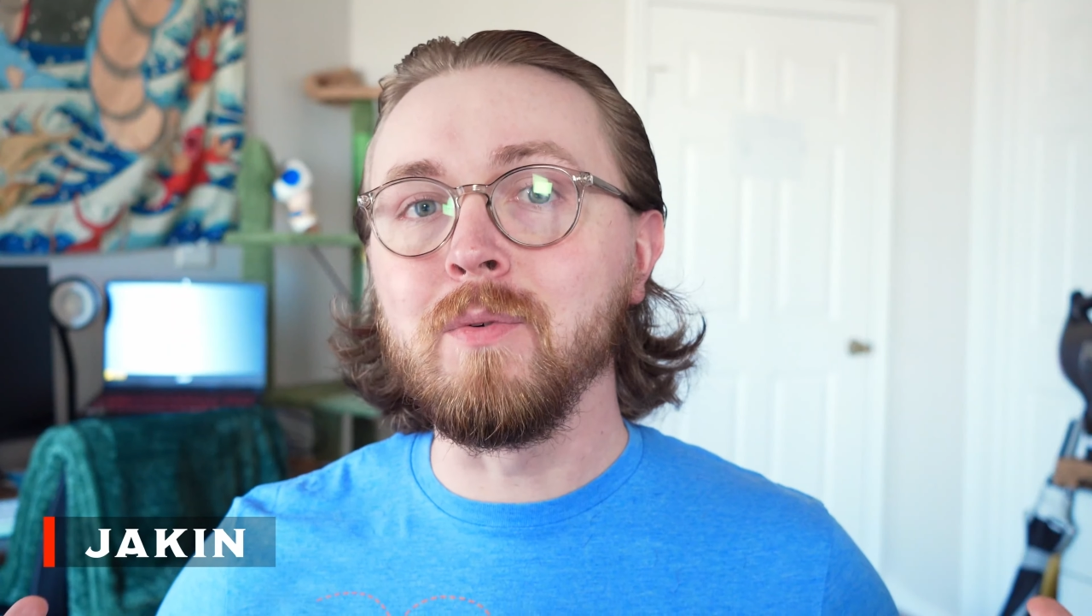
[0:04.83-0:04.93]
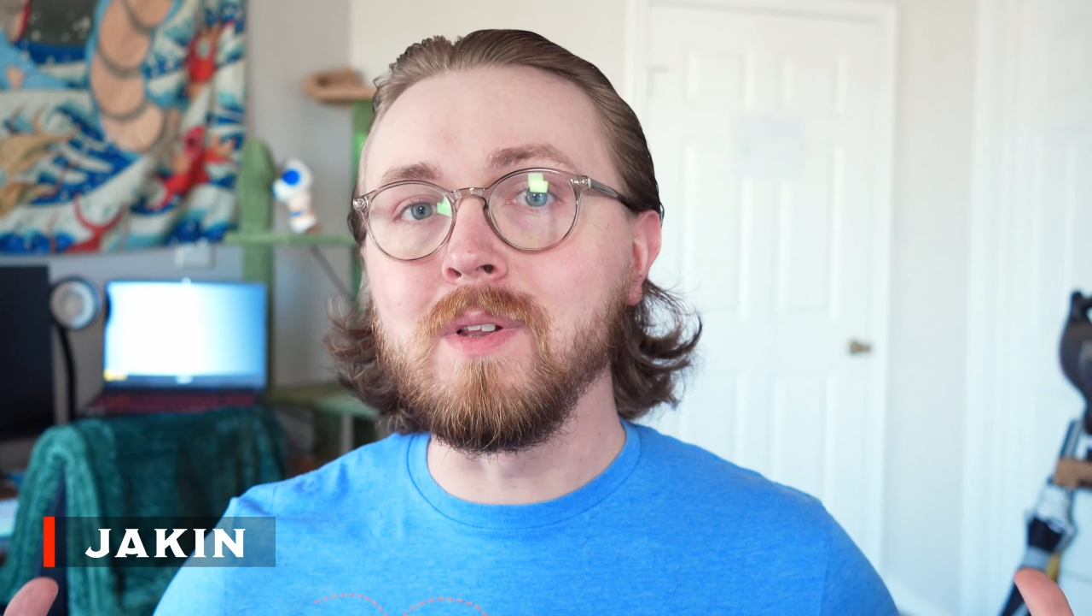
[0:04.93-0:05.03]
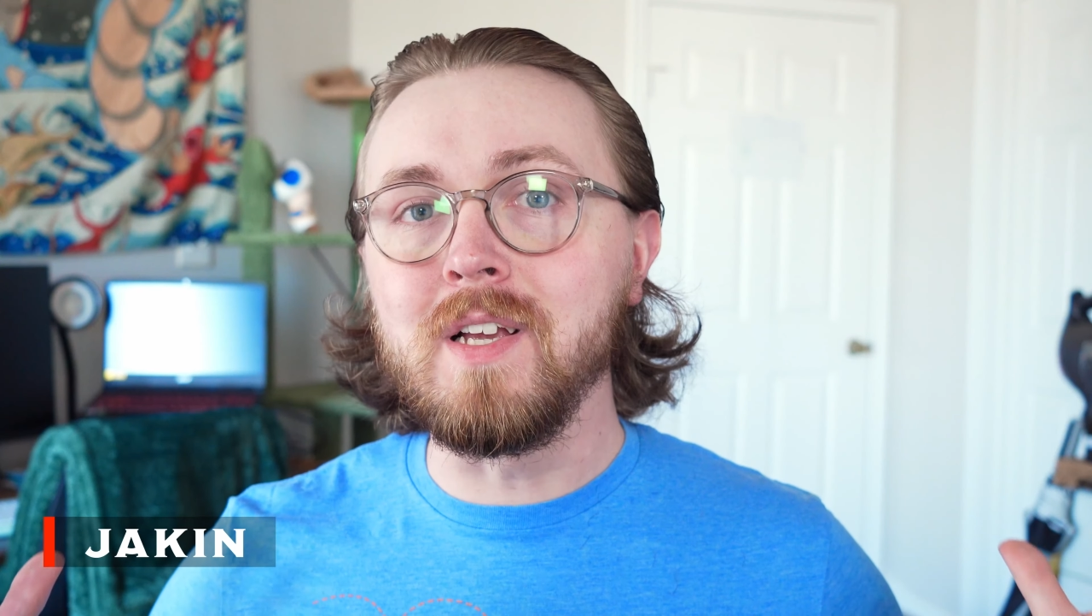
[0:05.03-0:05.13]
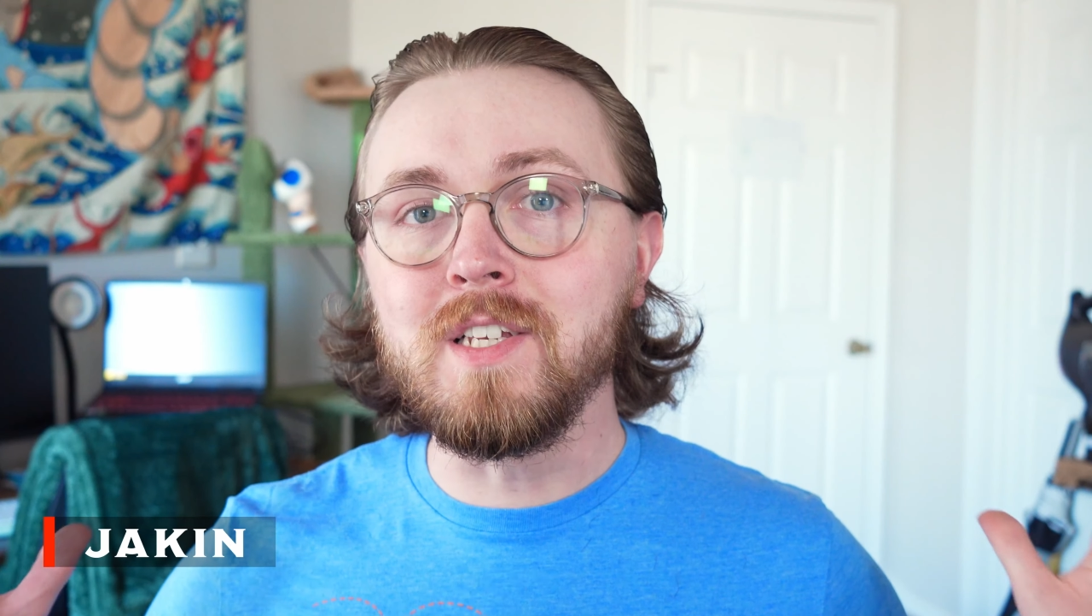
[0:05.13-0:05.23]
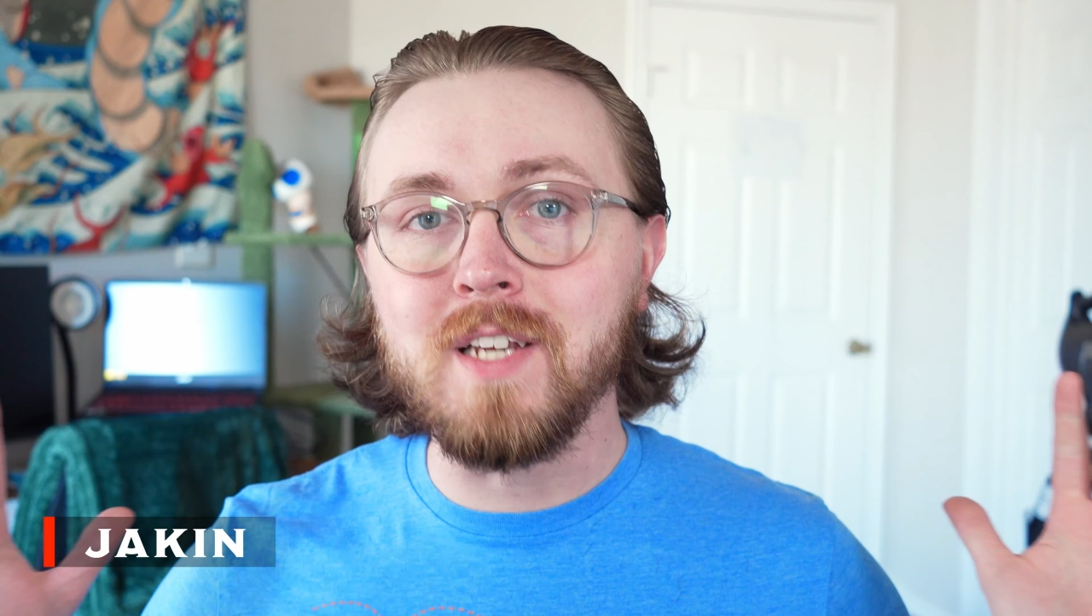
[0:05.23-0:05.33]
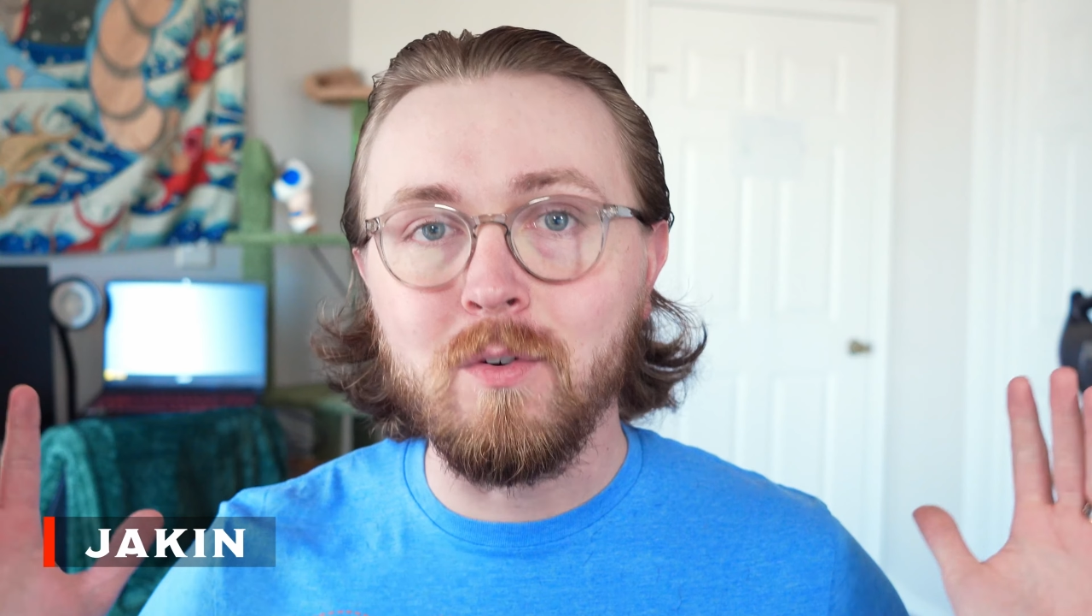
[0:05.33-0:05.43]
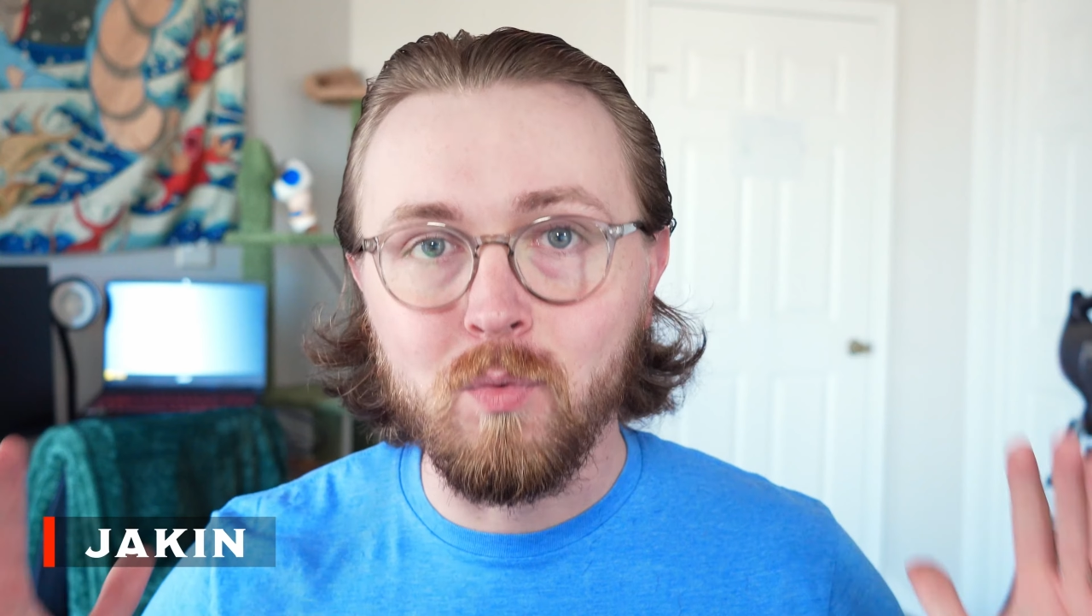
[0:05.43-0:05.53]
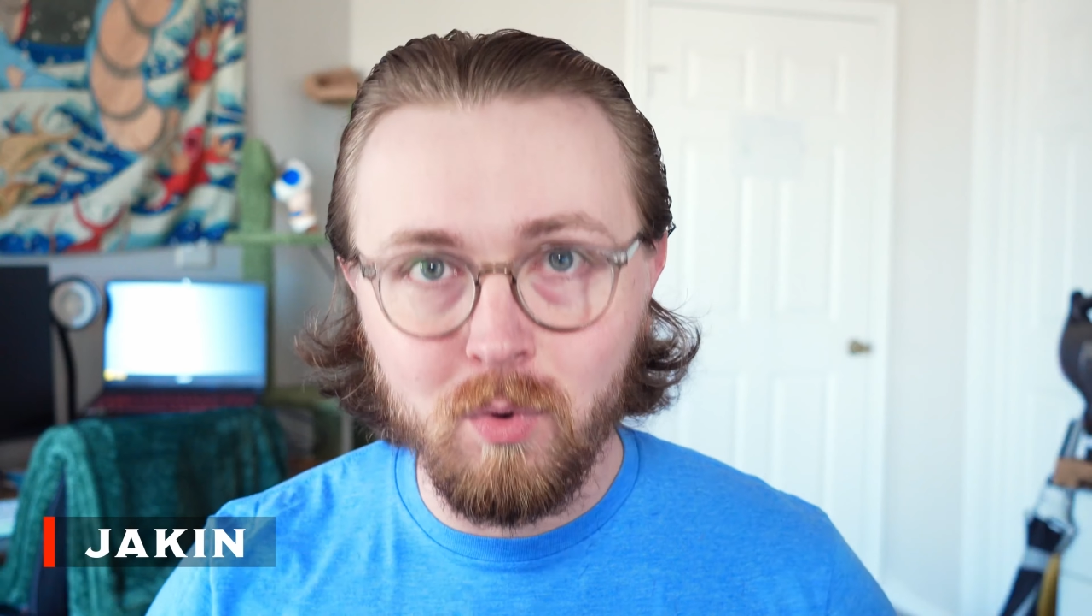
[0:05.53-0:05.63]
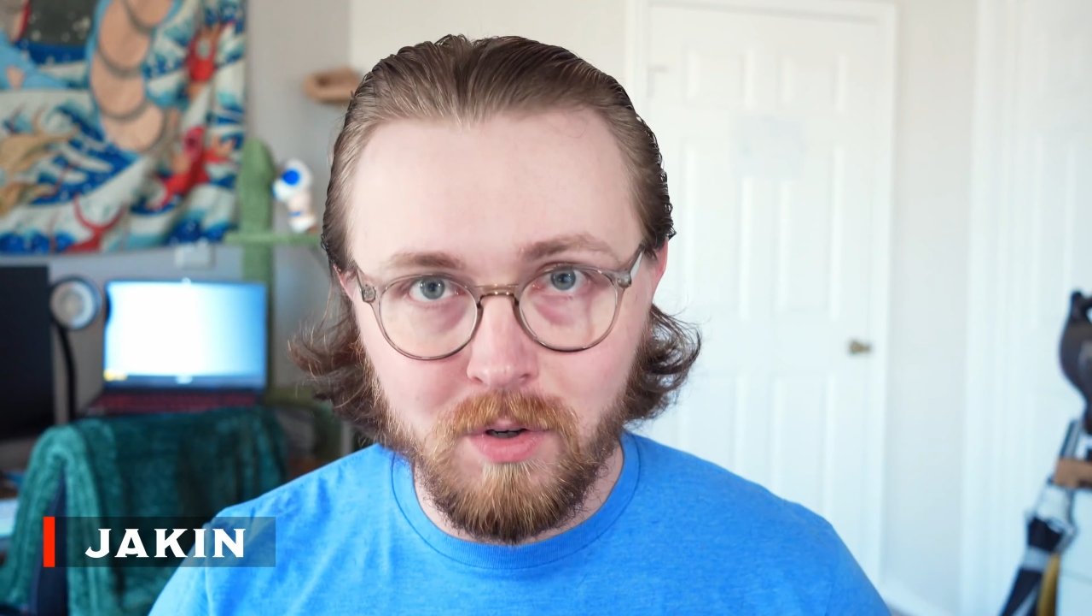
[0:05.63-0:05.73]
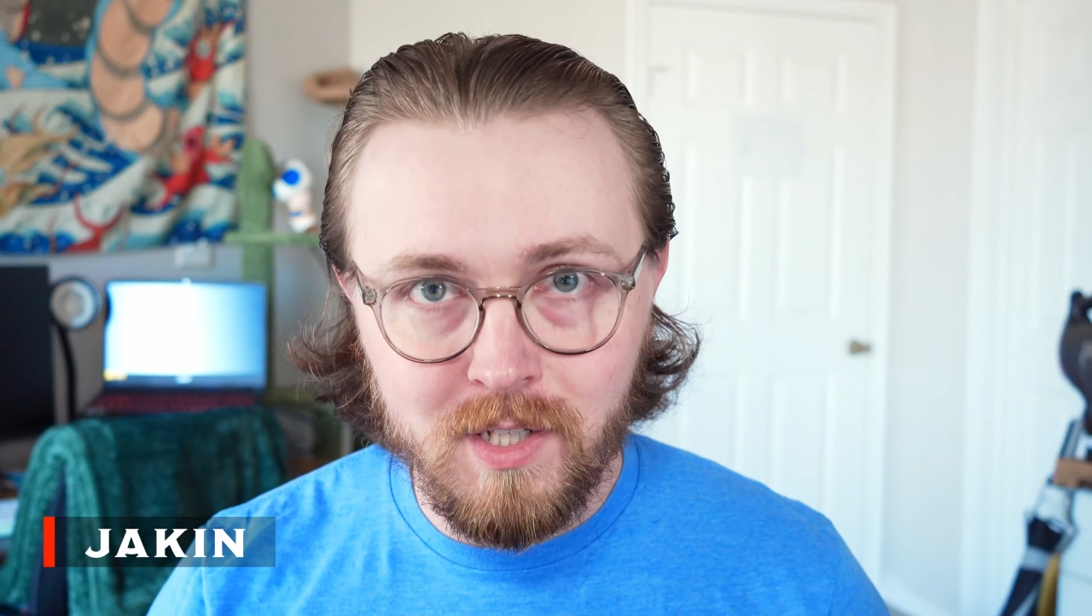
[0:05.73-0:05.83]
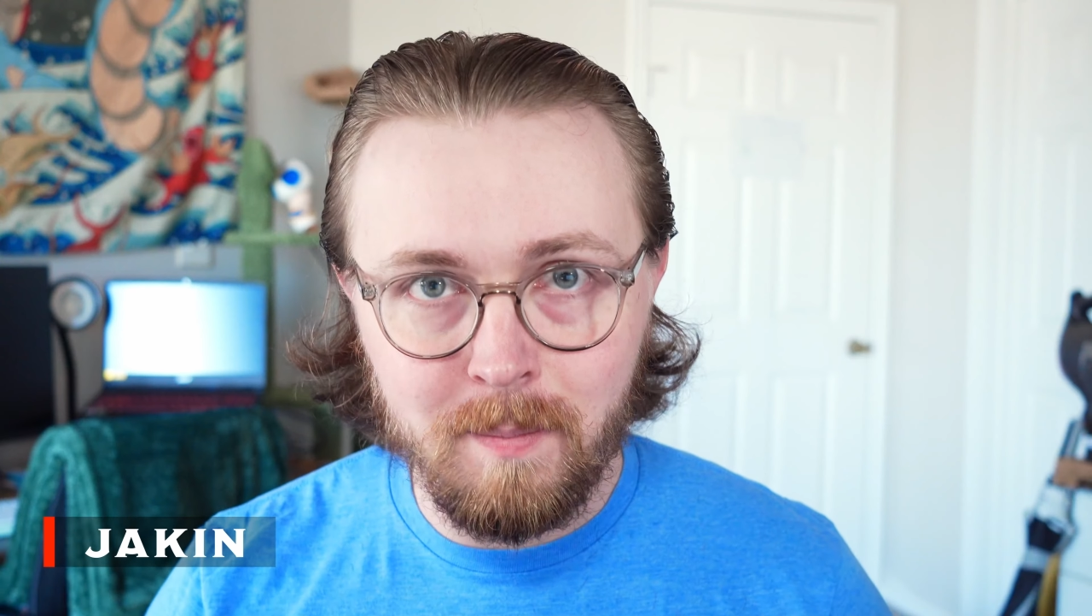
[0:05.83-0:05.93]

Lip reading: released a rules